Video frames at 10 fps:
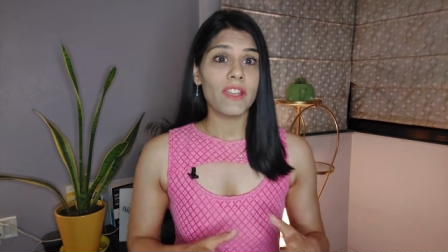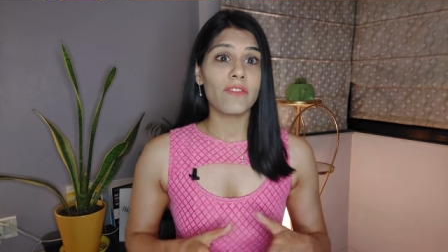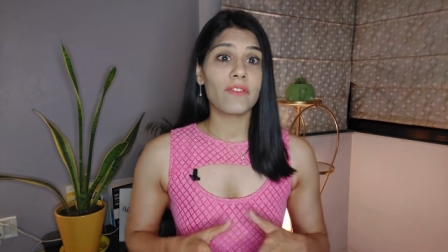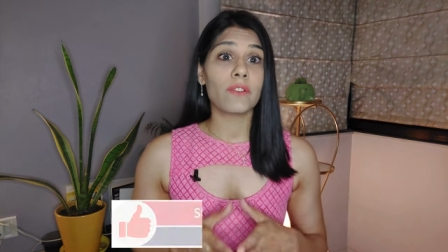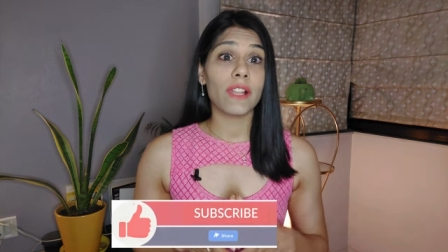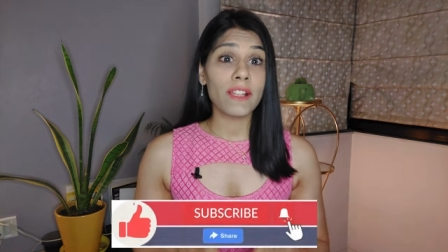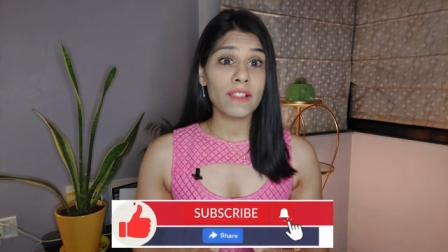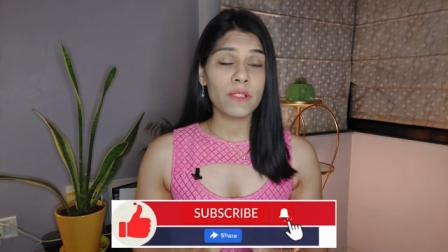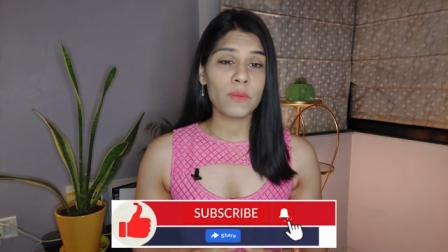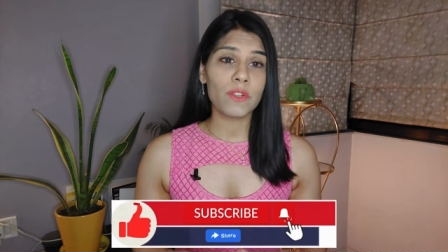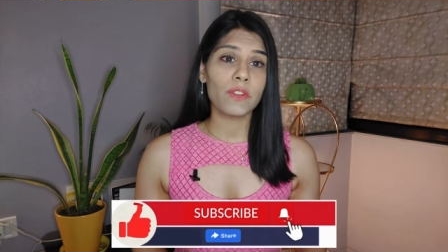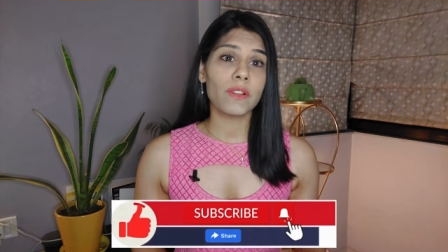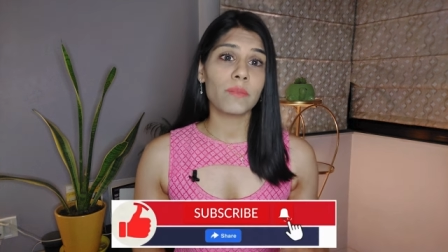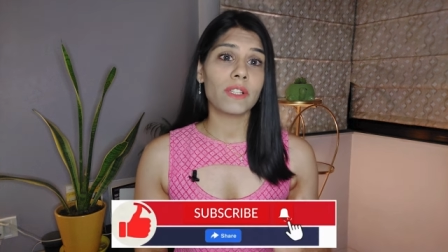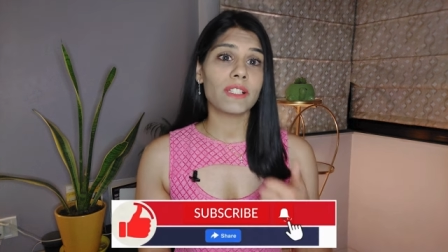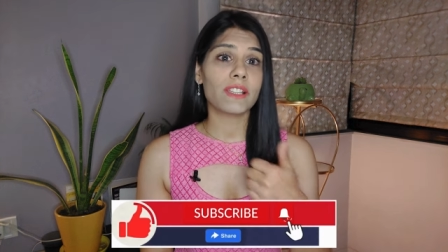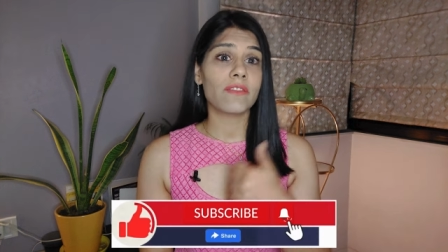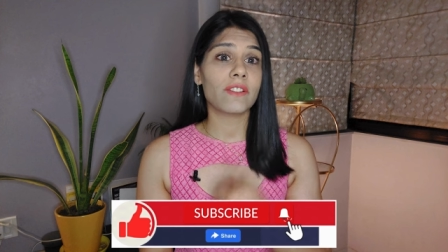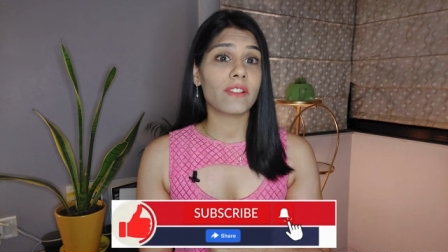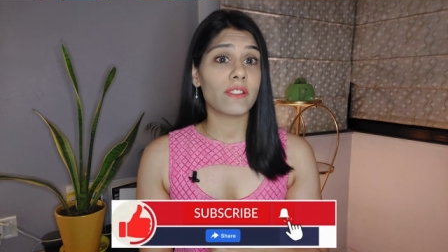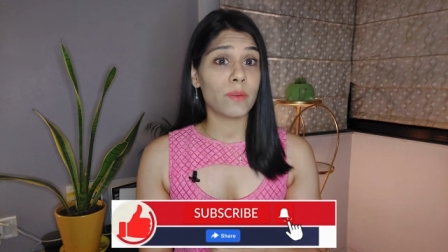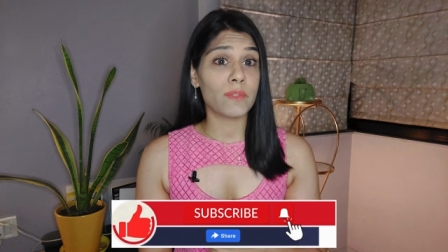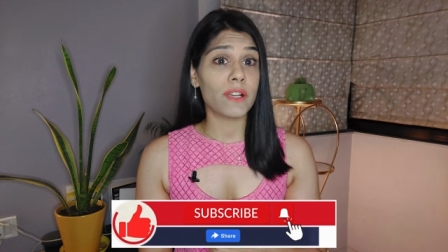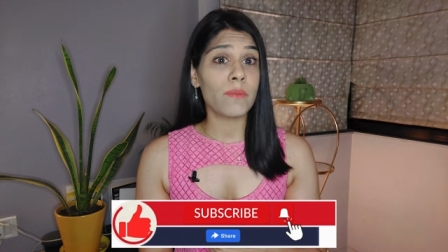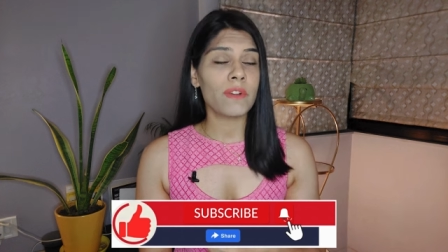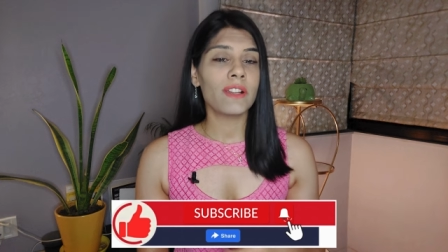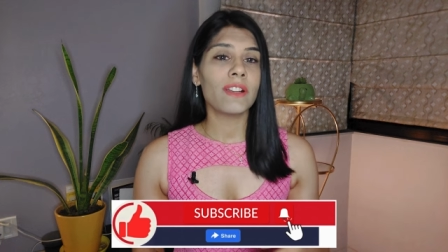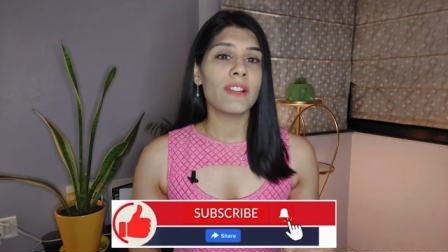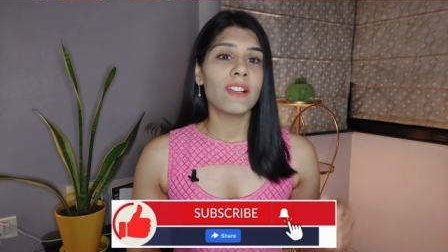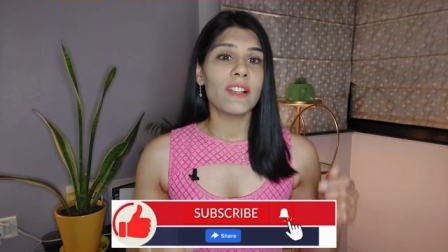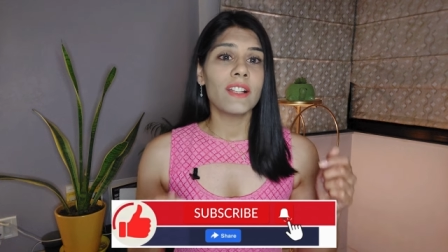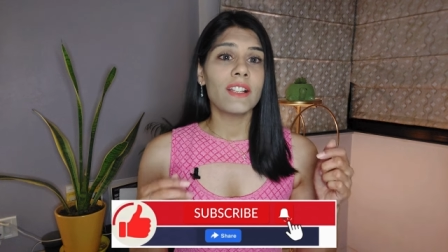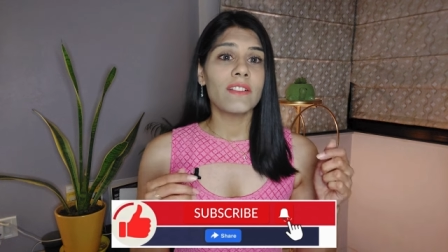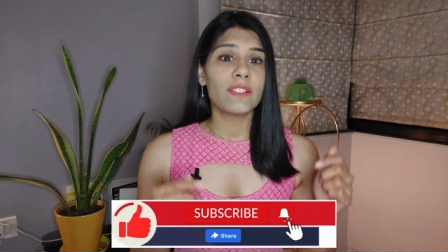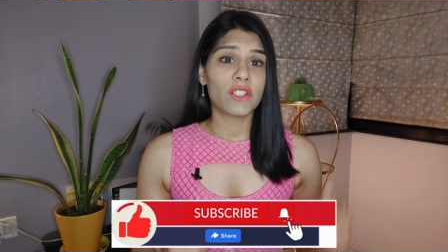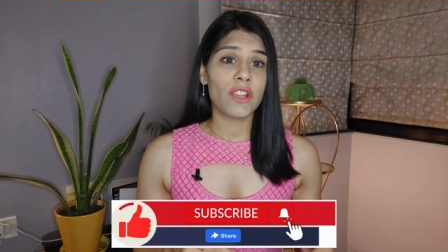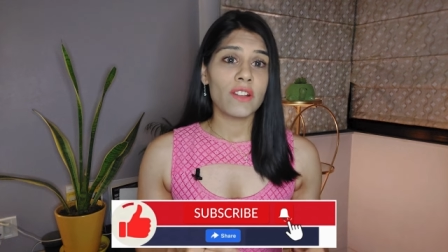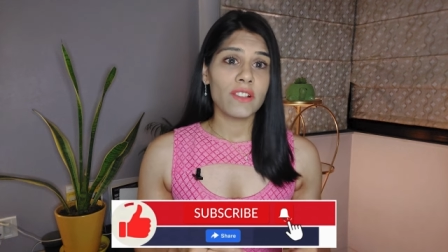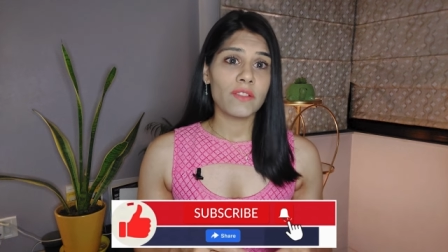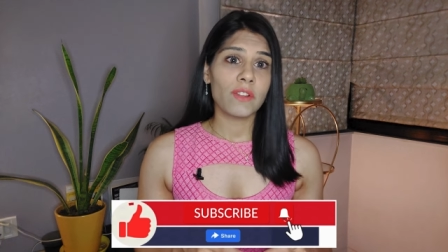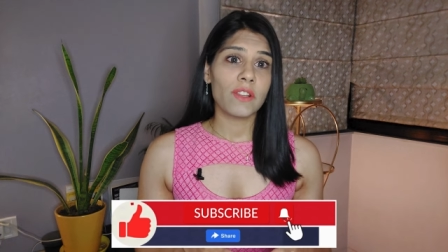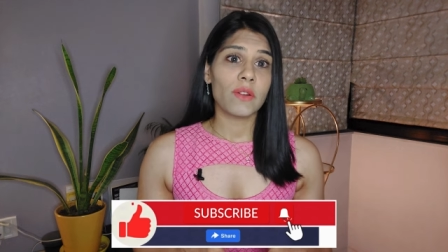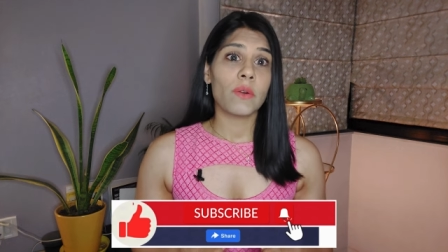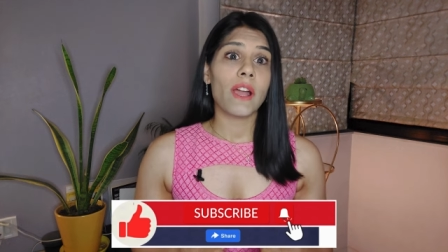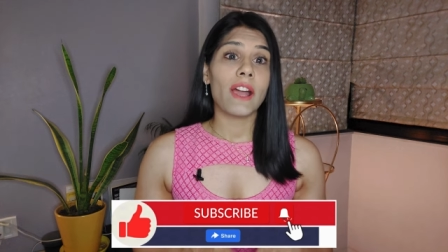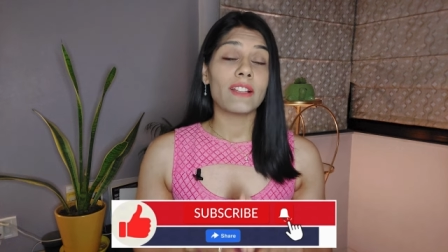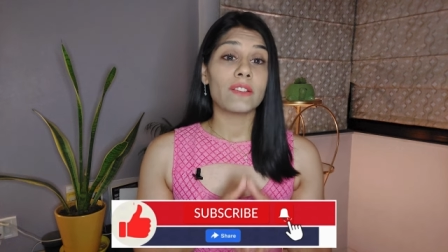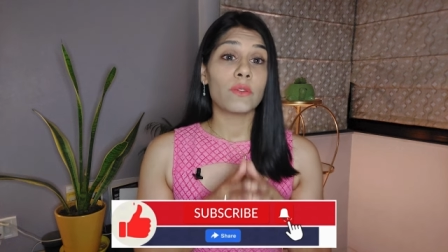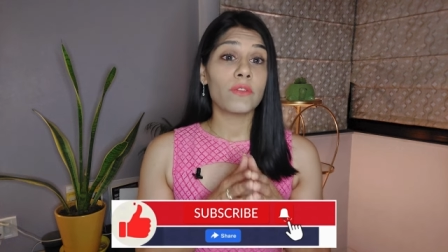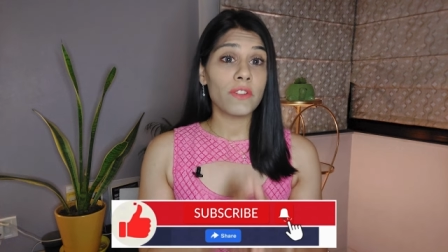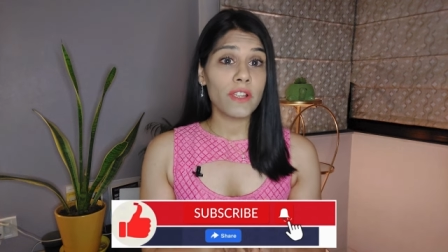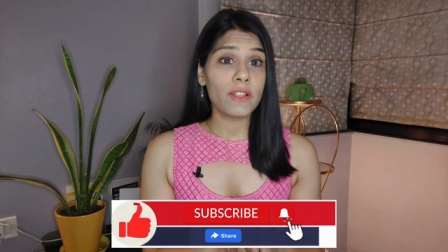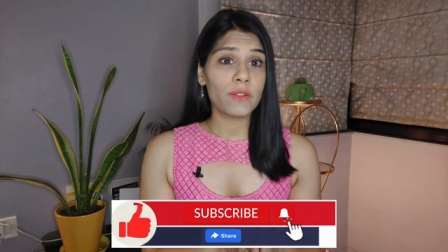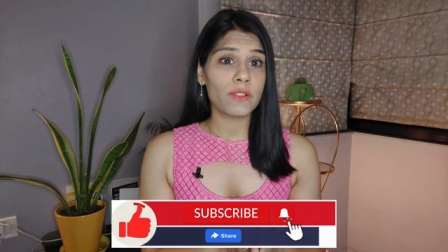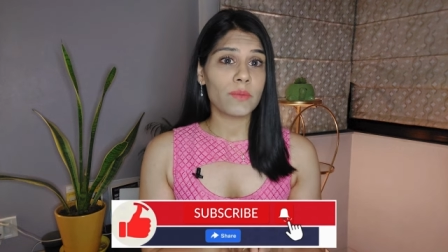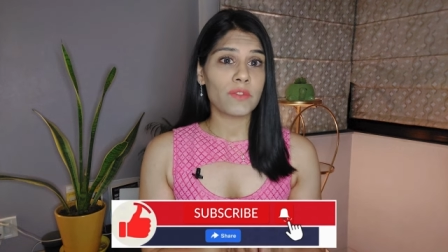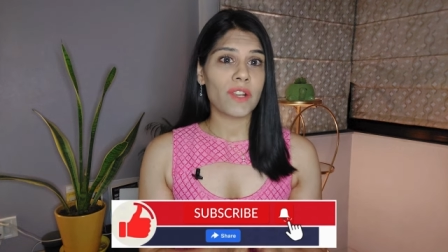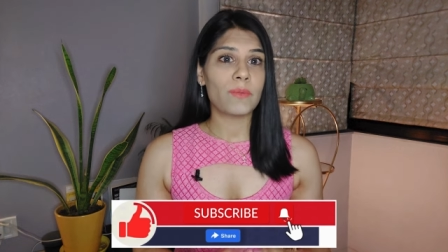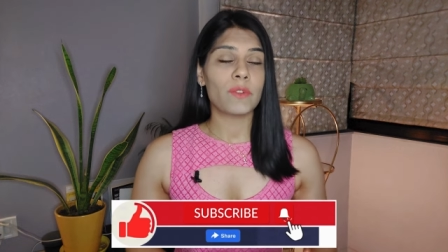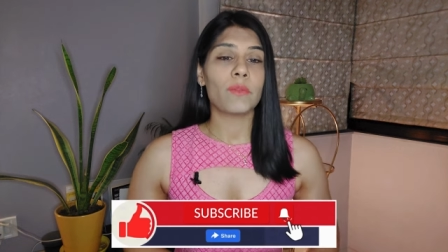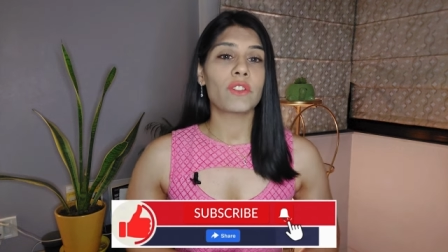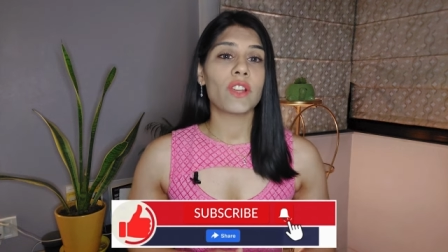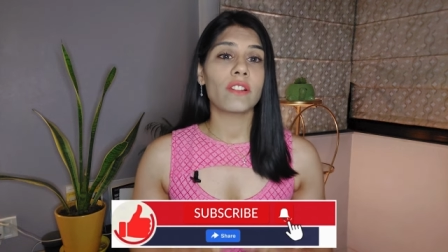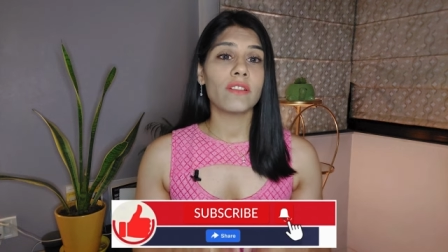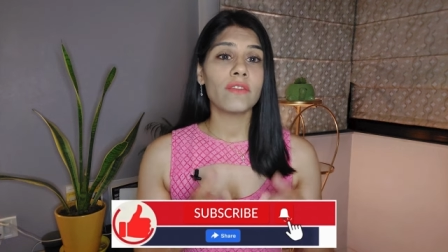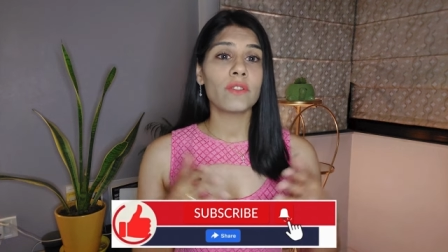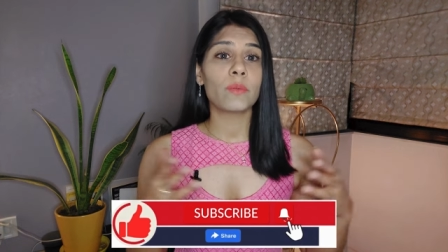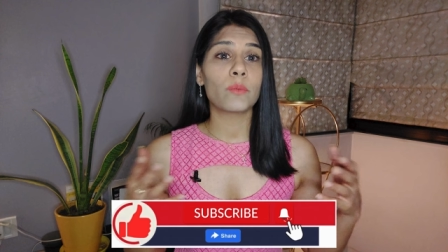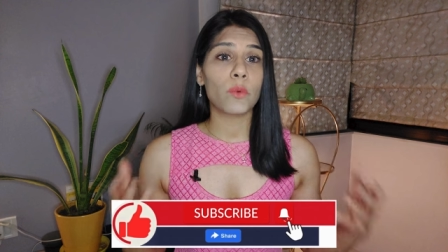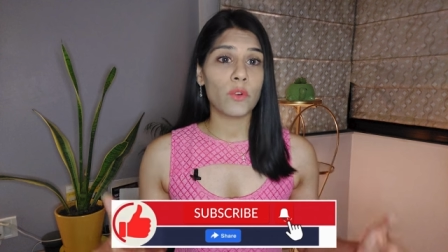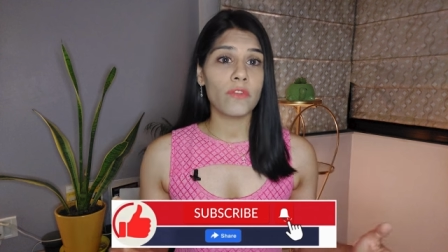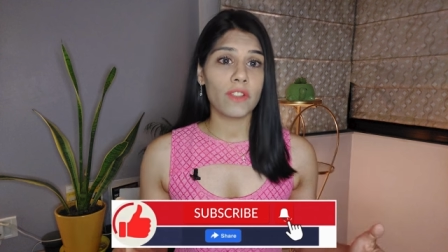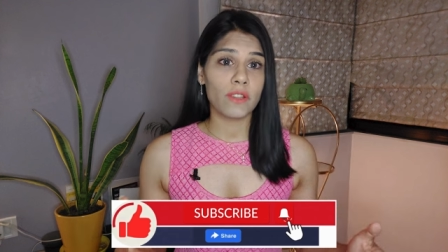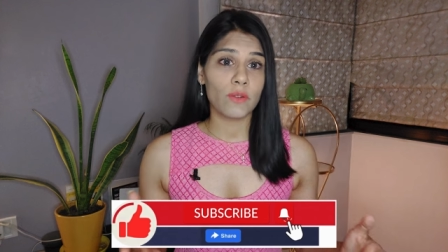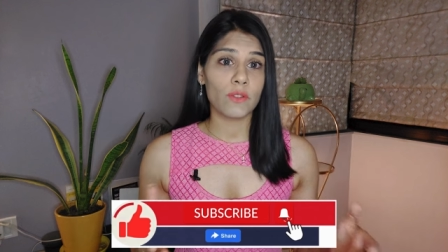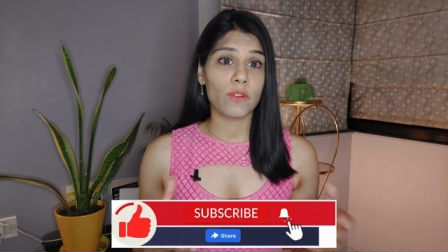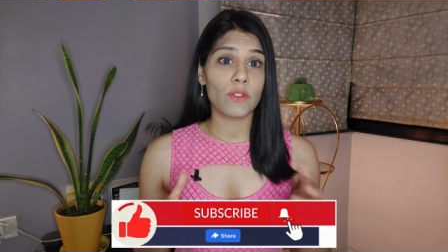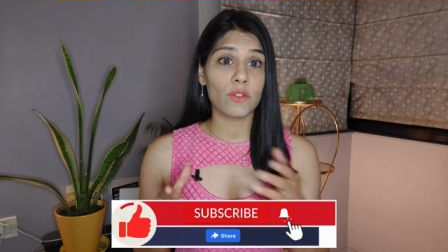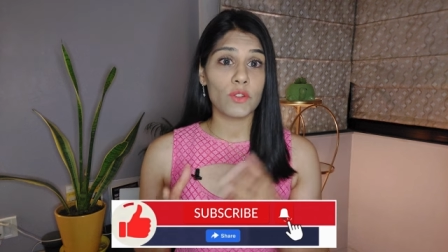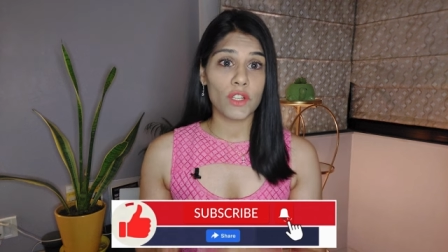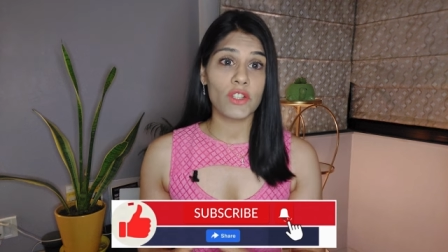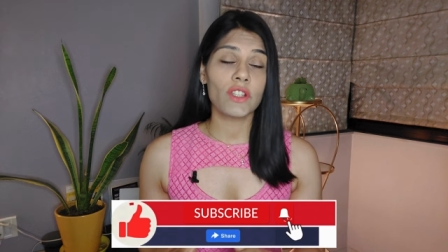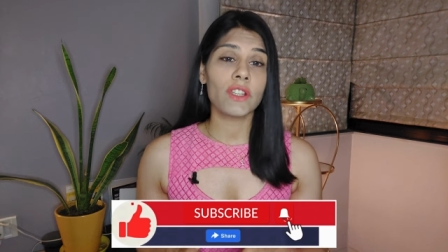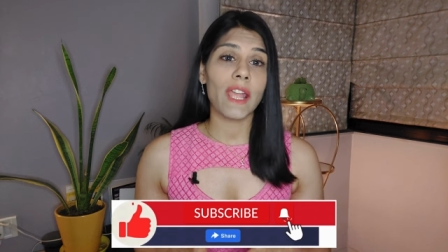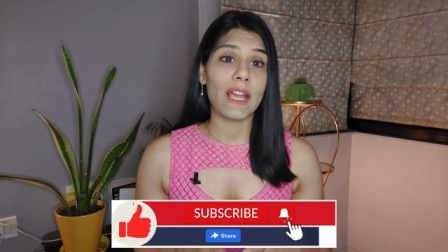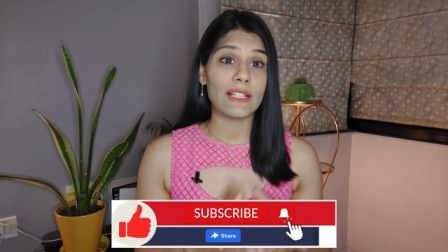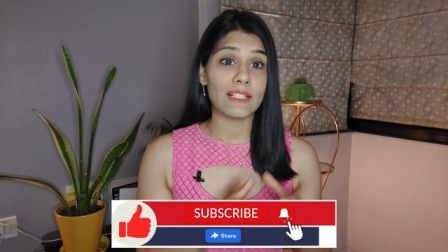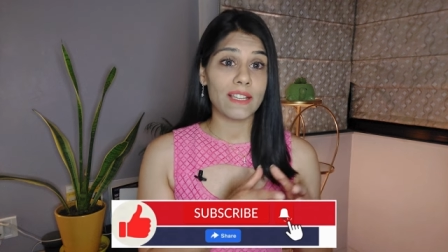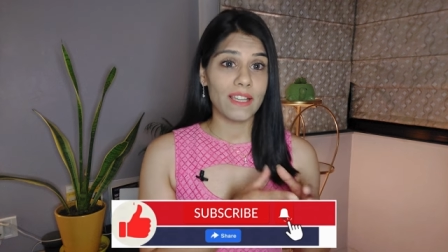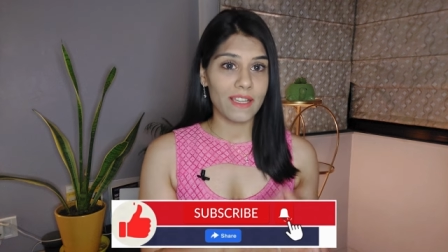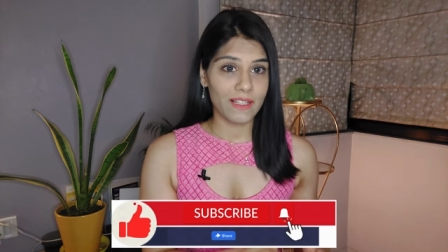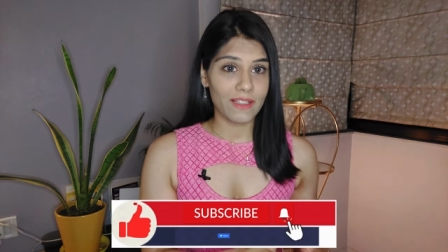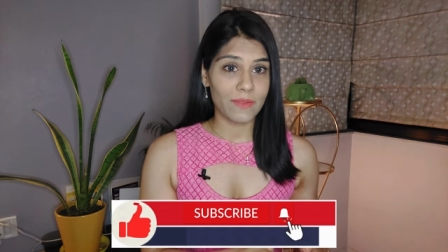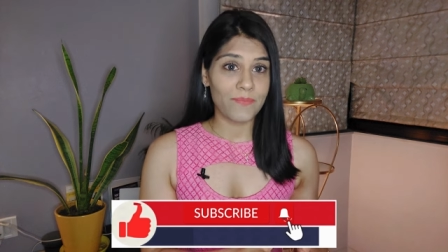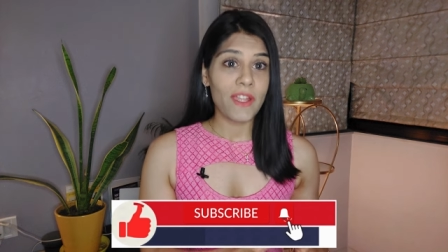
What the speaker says: If you like this video, then please give it a thumbs up, share this video, and don't forget to subscribe to my channel for more videos on nutrition and health.